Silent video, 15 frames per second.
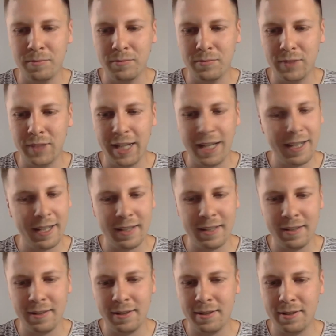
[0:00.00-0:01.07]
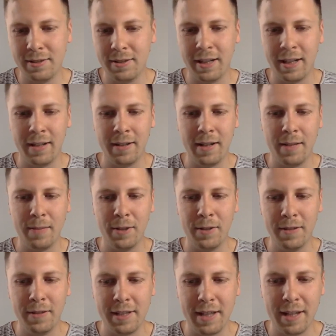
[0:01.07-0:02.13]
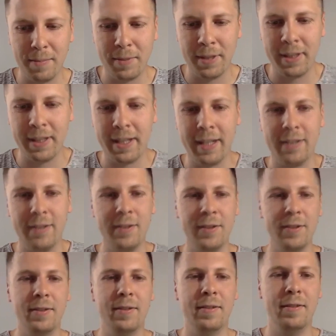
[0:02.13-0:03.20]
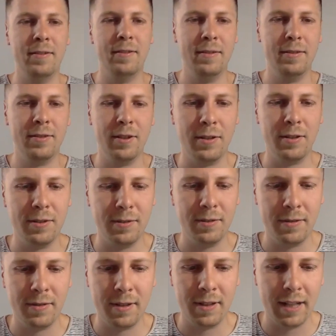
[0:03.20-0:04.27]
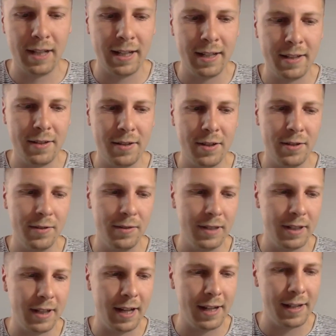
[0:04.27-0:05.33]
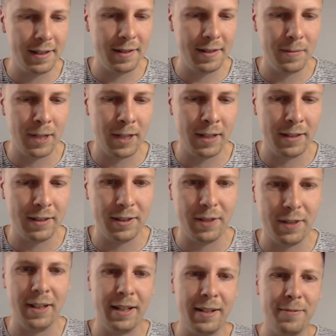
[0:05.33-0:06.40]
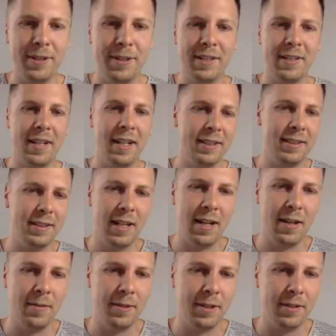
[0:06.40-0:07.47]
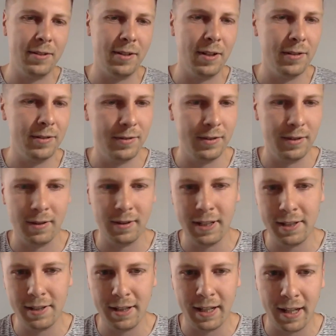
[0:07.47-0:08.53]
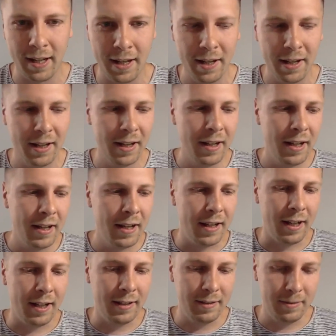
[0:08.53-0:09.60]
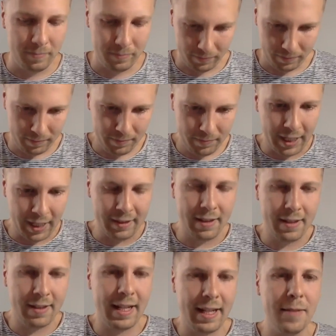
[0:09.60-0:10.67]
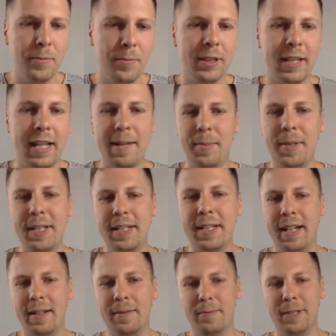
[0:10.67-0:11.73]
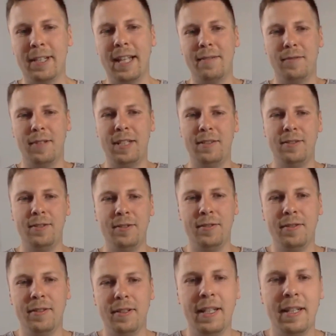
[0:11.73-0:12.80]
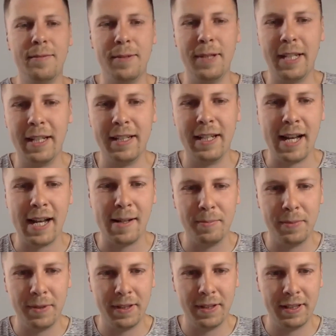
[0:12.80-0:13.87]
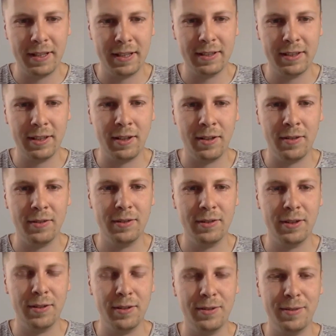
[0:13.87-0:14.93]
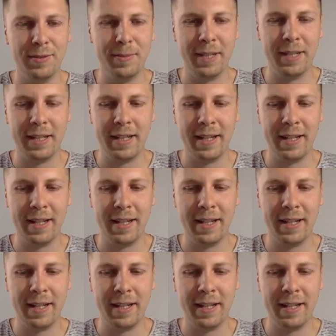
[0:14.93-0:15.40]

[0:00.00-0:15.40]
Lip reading: Yeah, and I'm always happy like to talk to clients, just to discuss as well, like we discuss now. We could go through your listing and understand what can be done, what can we do, if we can help, so to speak. Yeah.